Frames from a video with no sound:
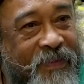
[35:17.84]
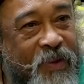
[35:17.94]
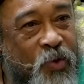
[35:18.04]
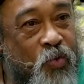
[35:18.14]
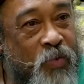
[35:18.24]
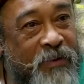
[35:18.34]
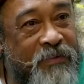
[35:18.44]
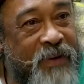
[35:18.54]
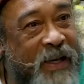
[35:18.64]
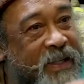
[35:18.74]
You will
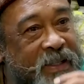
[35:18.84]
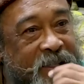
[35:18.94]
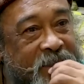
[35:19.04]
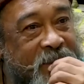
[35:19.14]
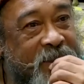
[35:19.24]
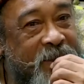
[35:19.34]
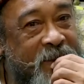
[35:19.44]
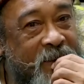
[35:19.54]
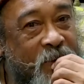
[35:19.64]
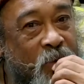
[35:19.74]
find.
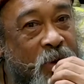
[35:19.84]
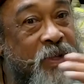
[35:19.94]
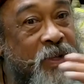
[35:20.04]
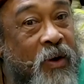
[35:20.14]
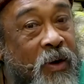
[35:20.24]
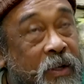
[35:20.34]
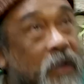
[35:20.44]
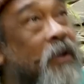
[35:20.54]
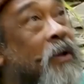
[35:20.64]
Where's the Lord?